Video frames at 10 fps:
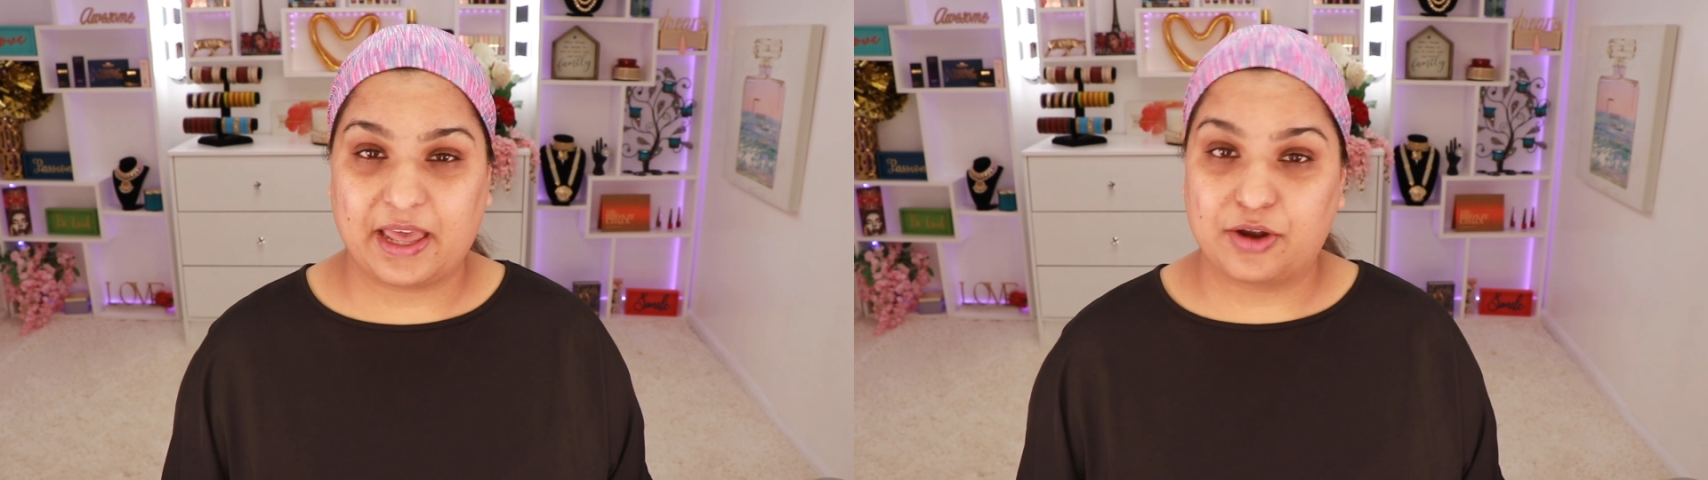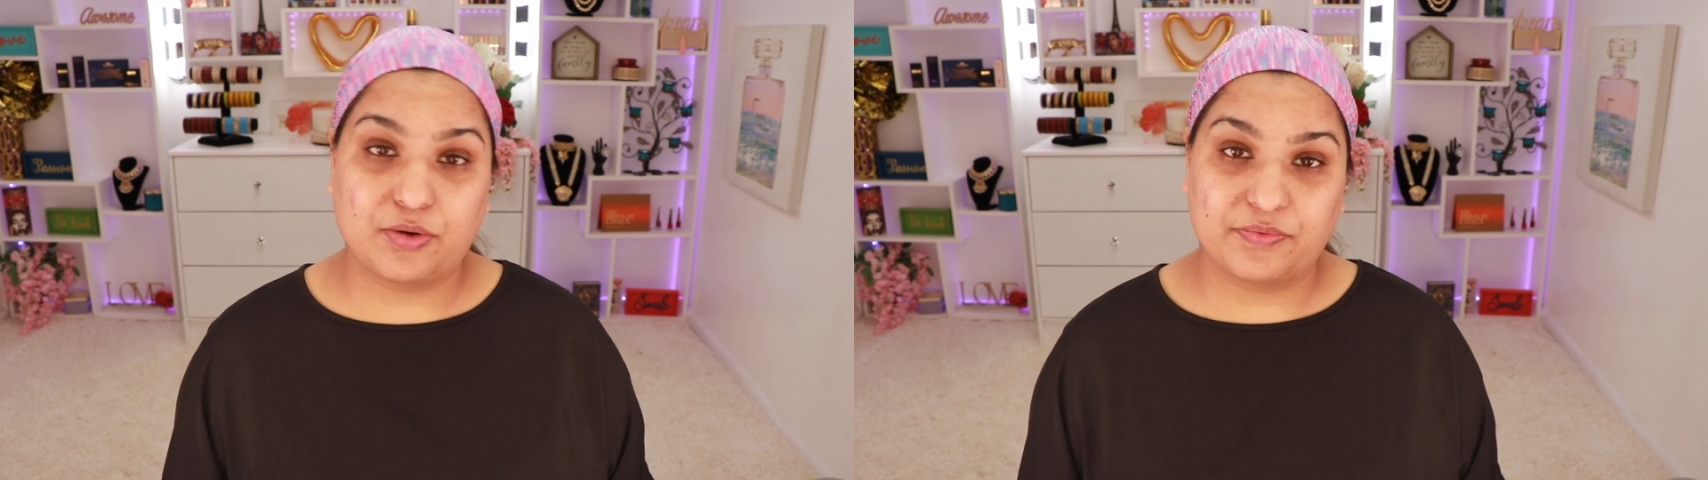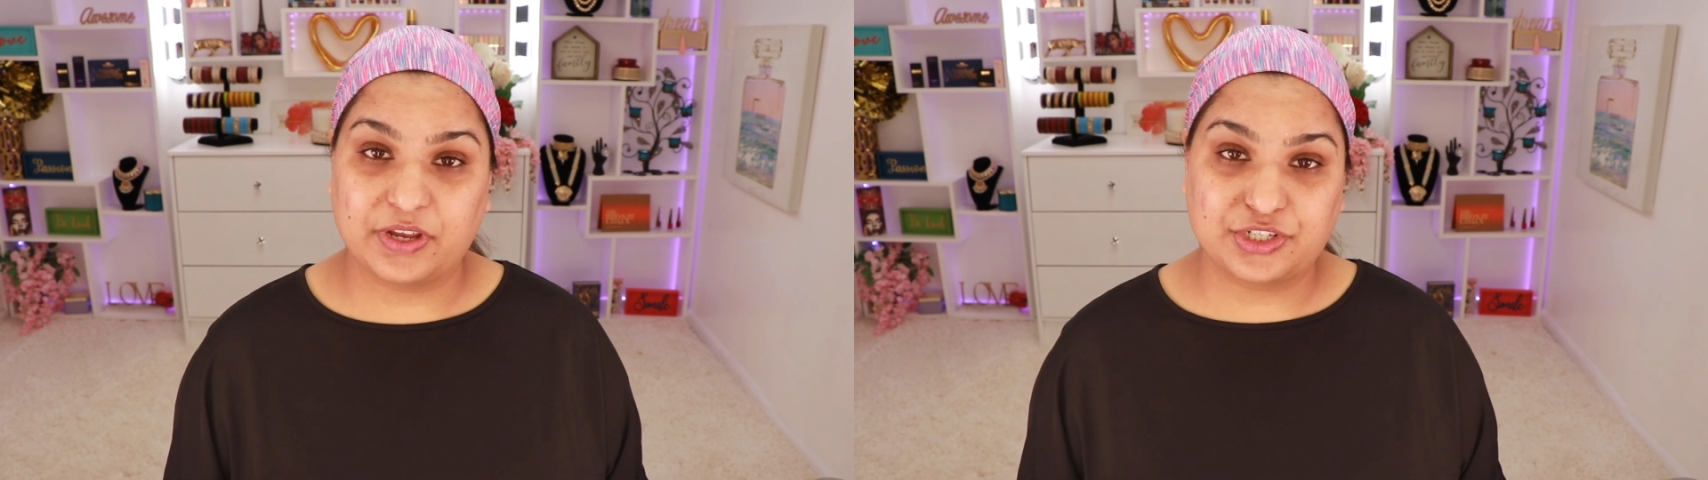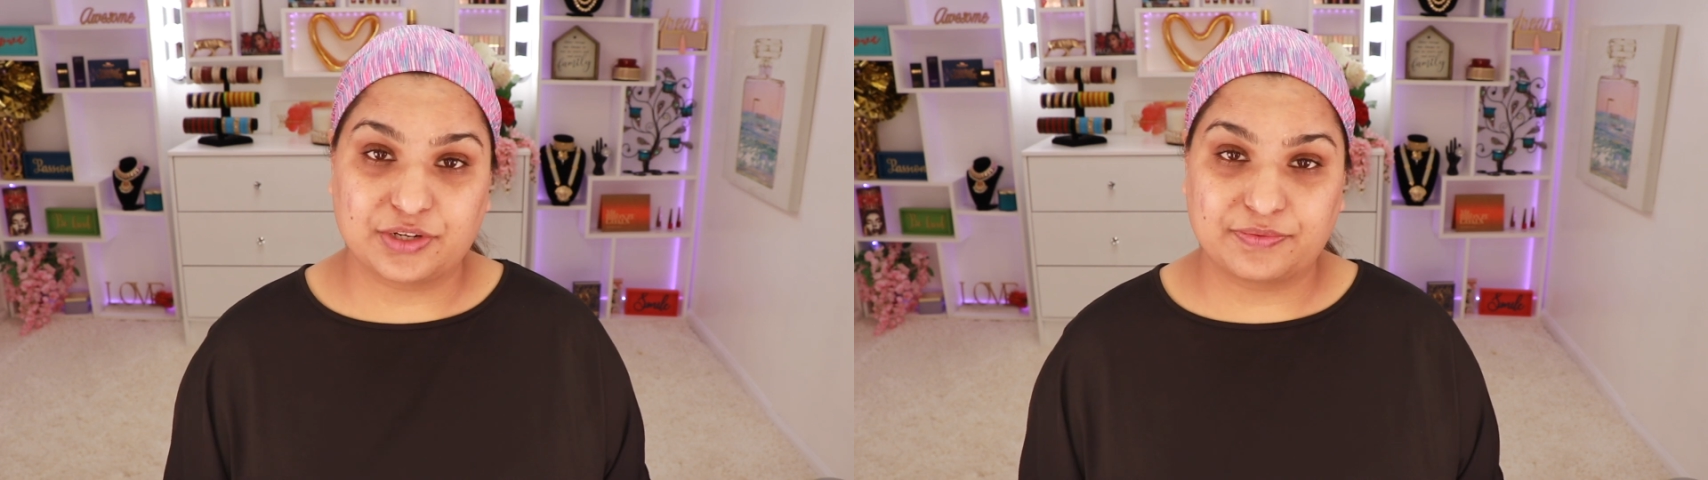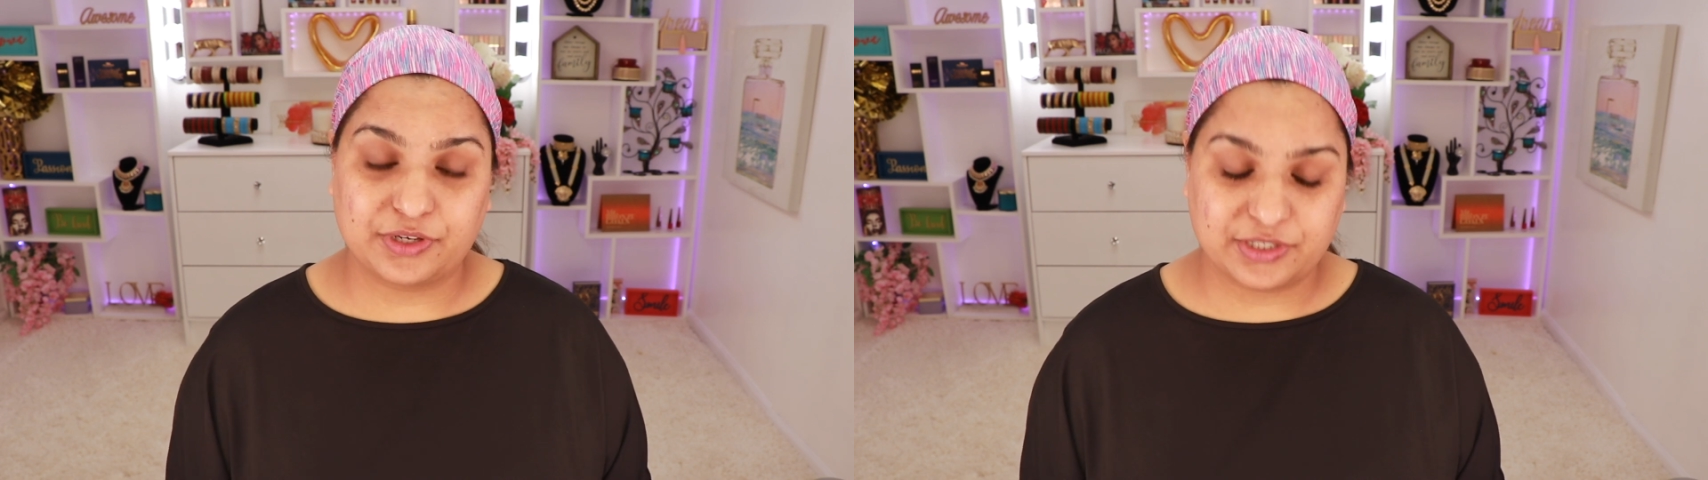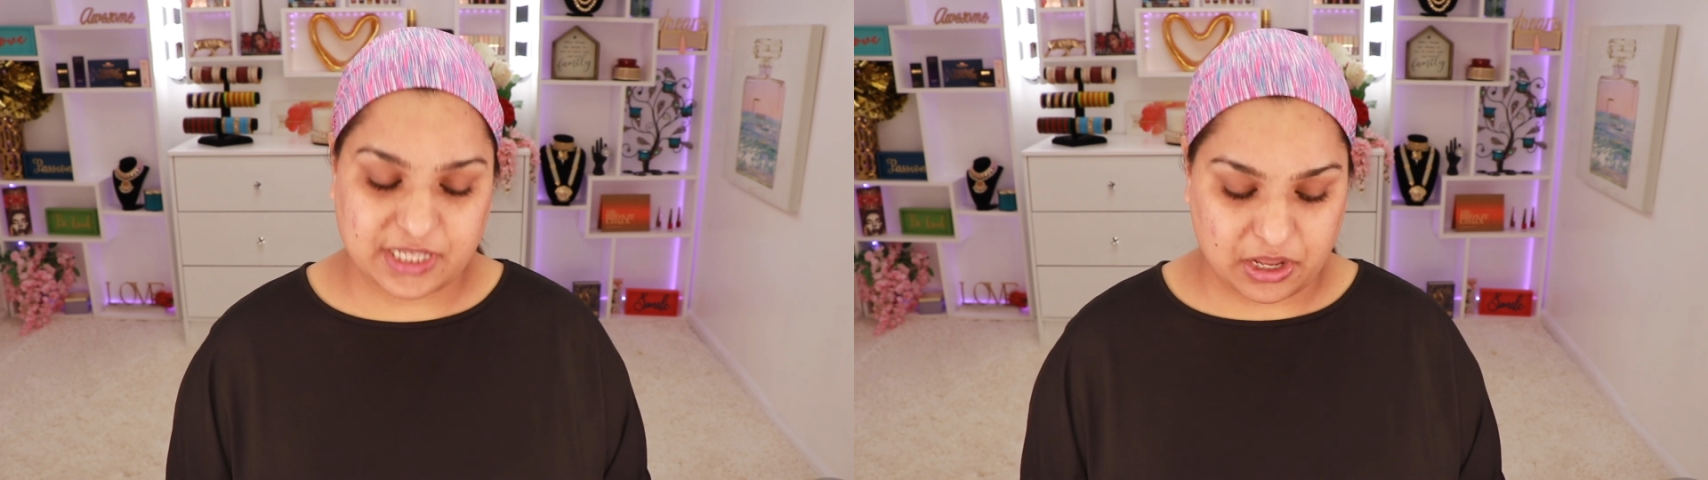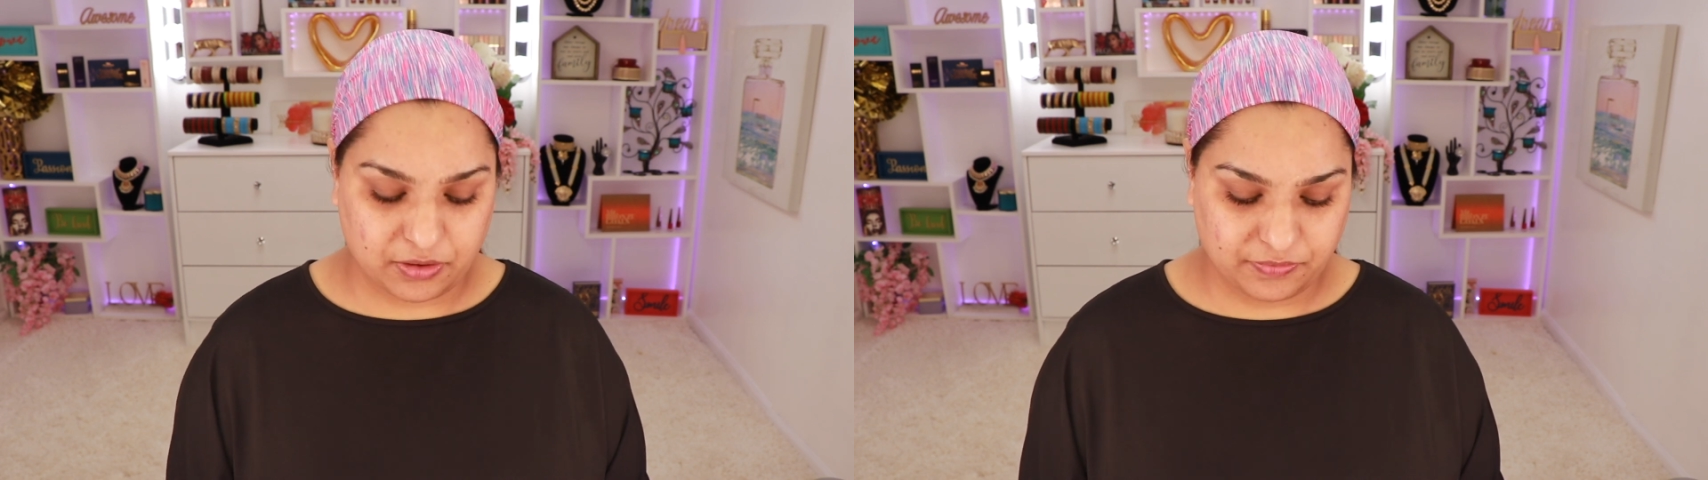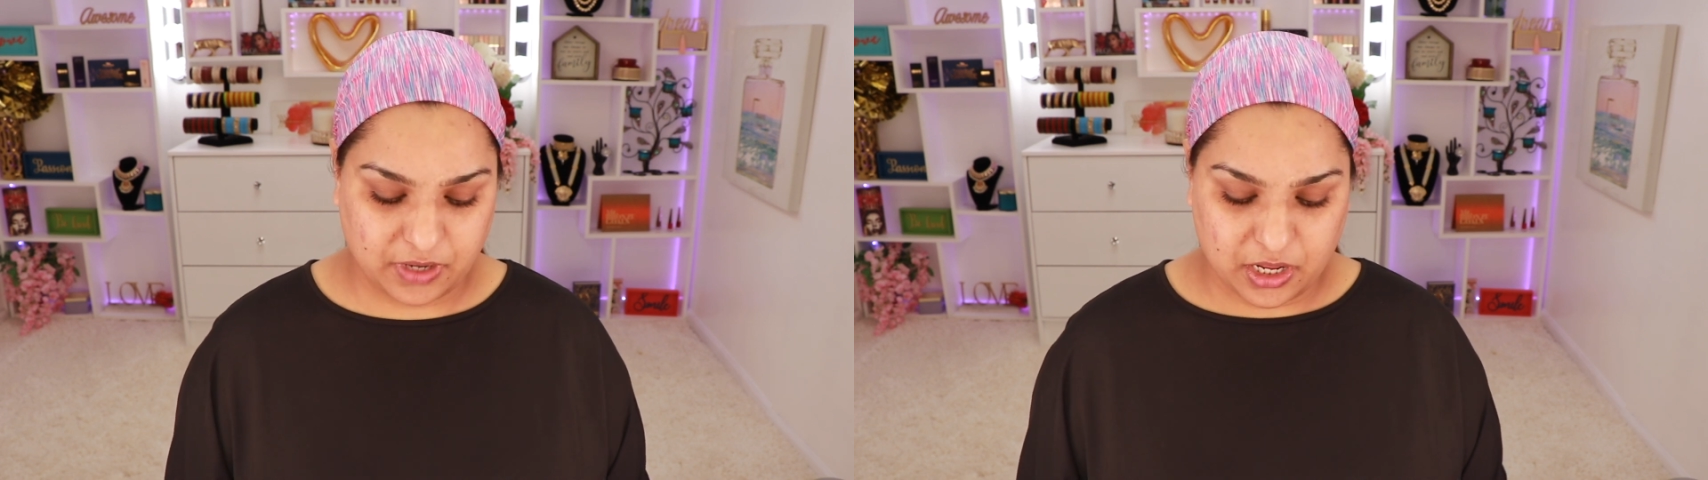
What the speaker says: at-home facial for yourself.